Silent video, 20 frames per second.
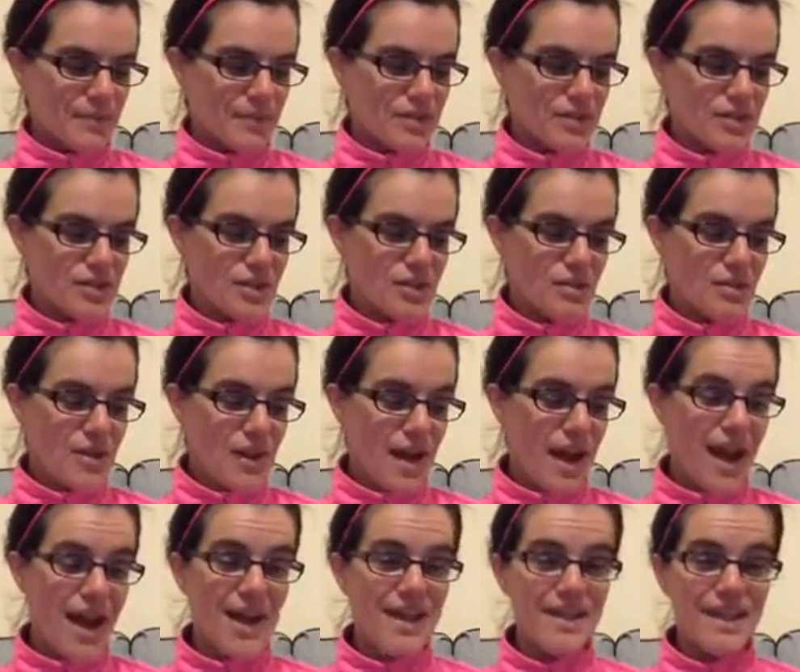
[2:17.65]
So
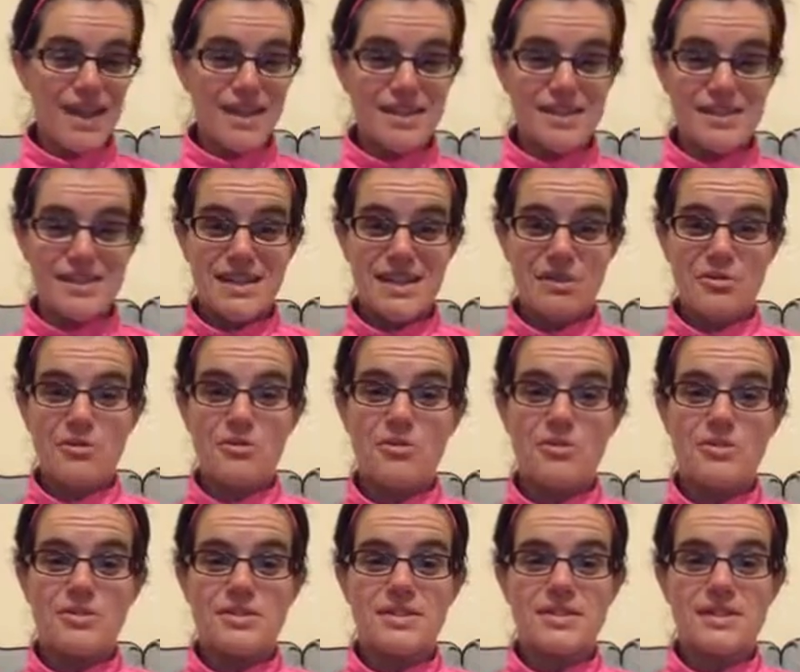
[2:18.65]
I like to set
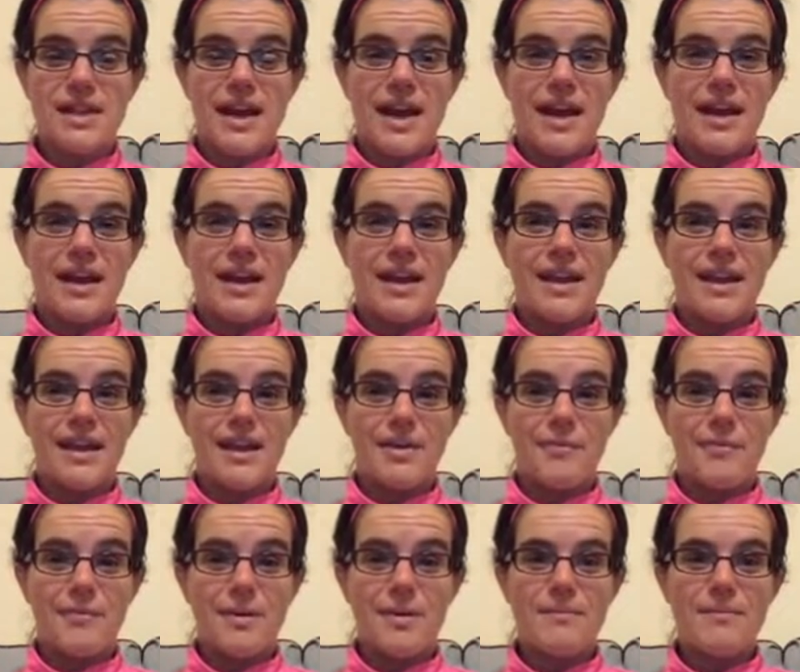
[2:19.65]
goals.
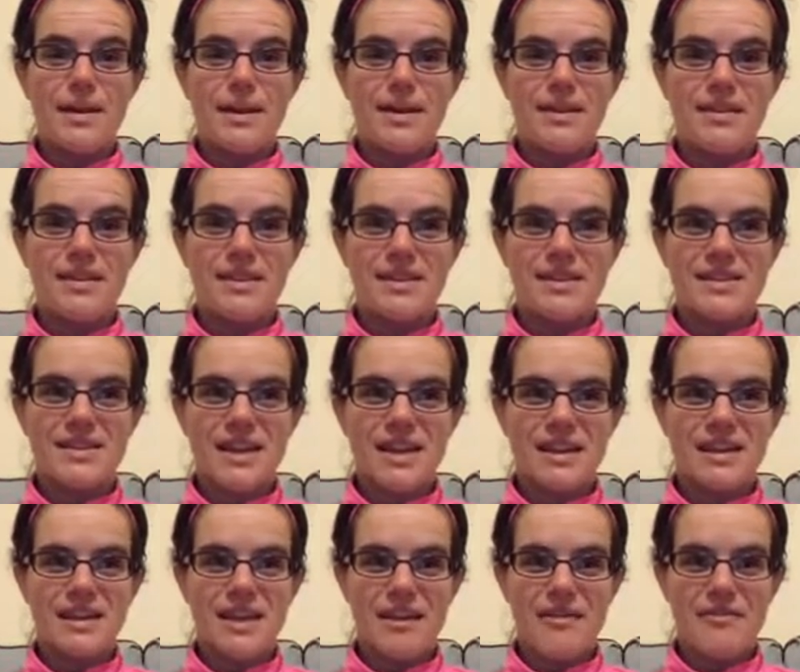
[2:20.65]
One of my things
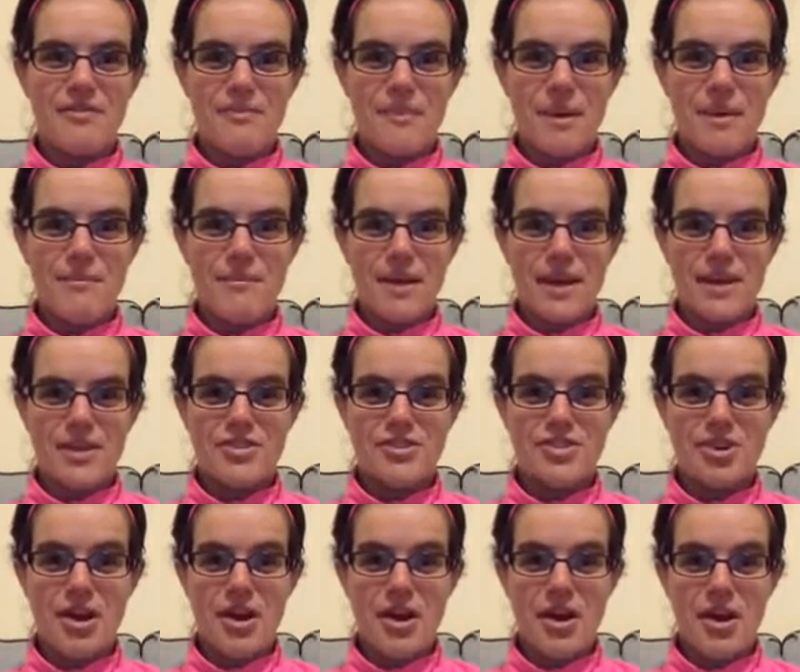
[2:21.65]
that I love about my
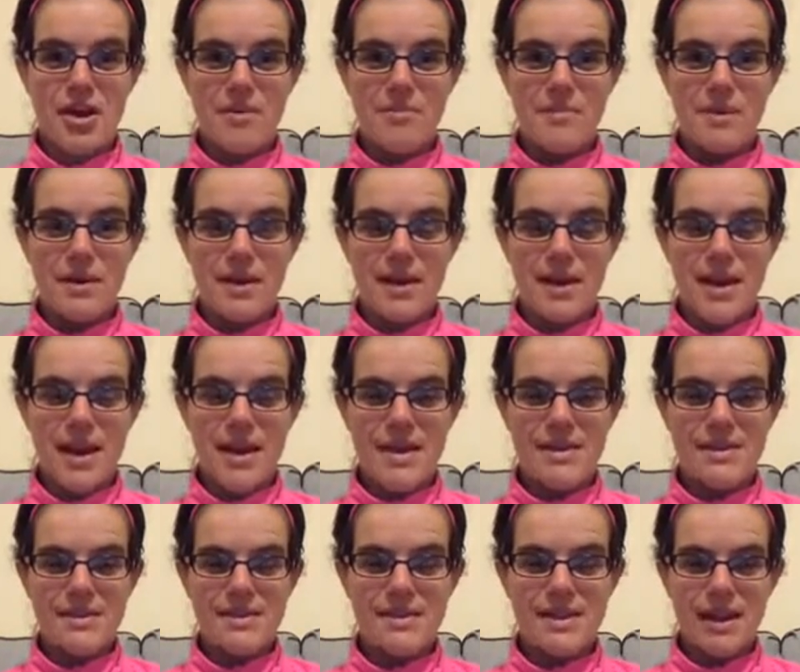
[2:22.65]
job
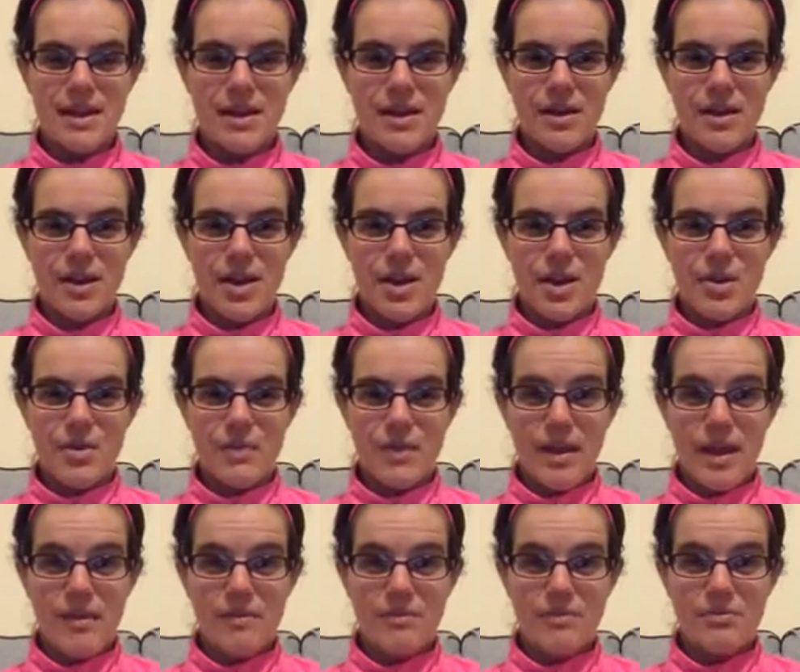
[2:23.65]
is that
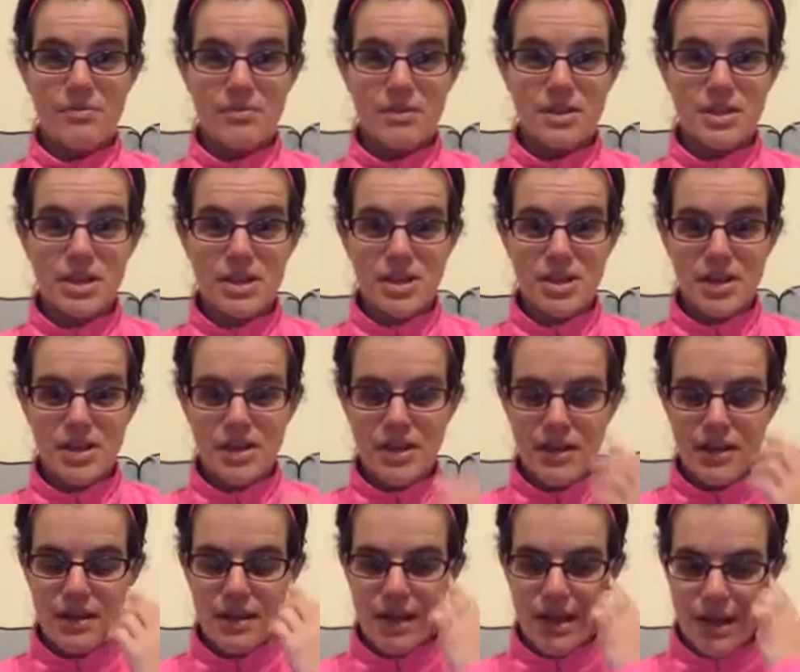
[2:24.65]
we have a really
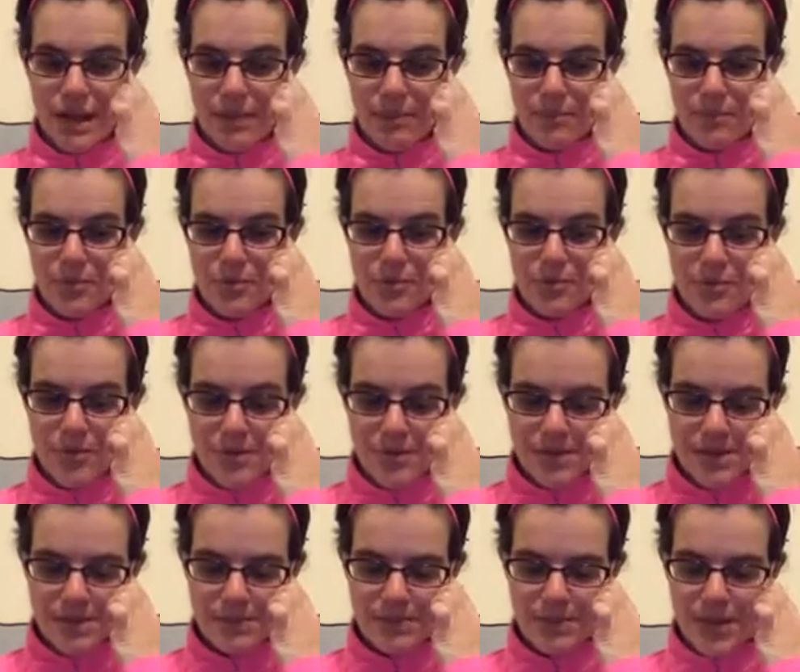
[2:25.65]
good
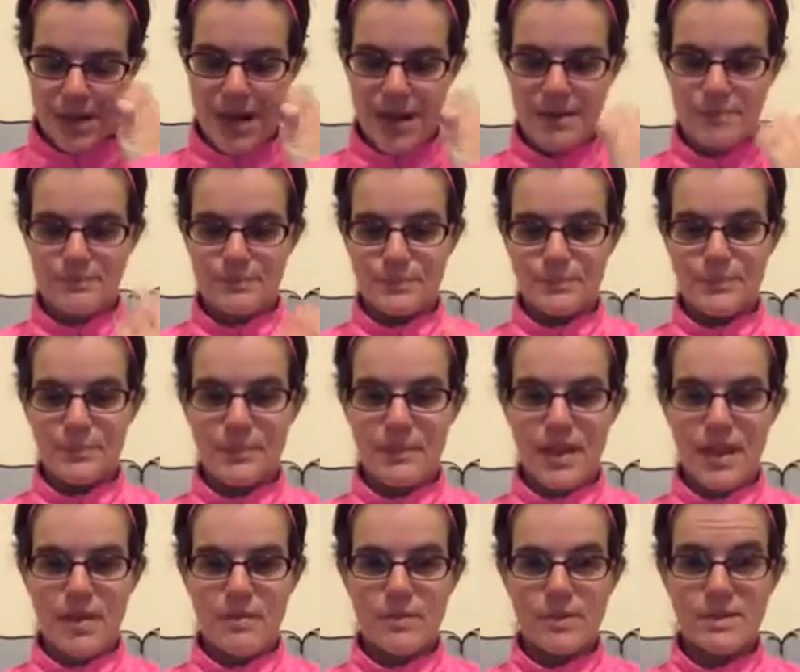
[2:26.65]
performance plan,
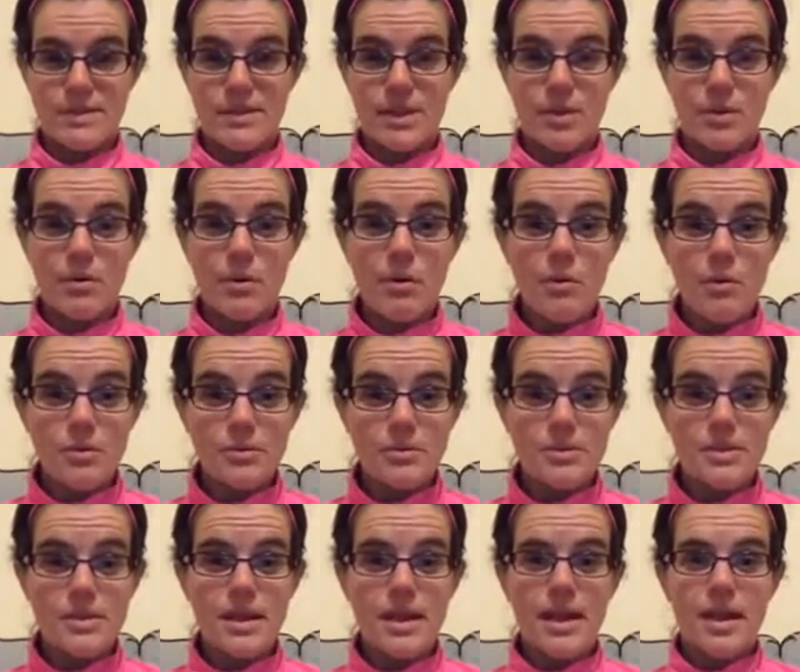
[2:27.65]
and we set
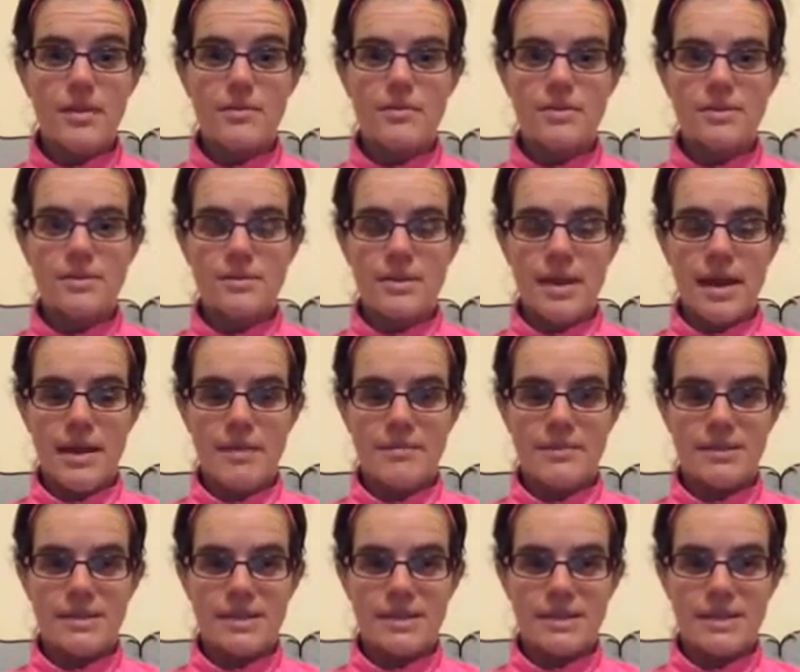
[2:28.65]
goals, and
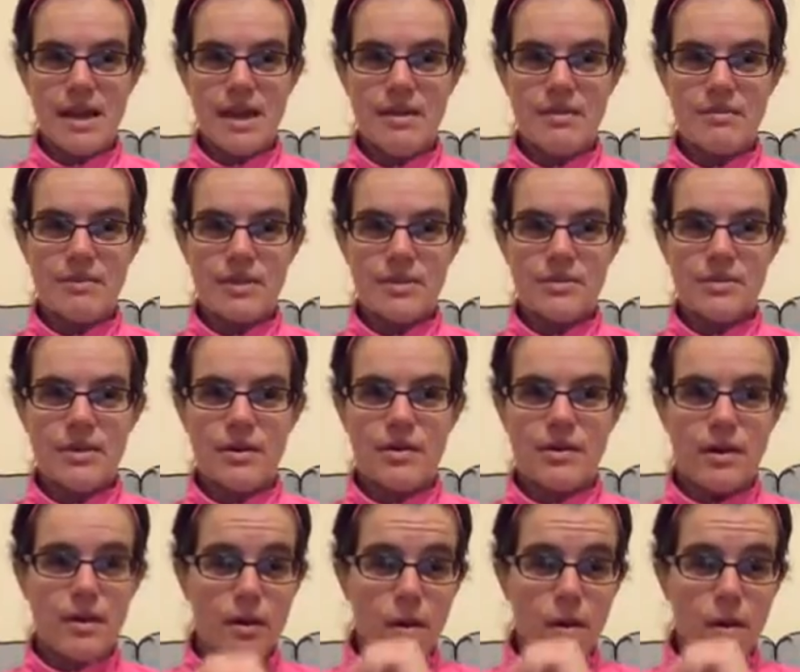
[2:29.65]
we sit down with our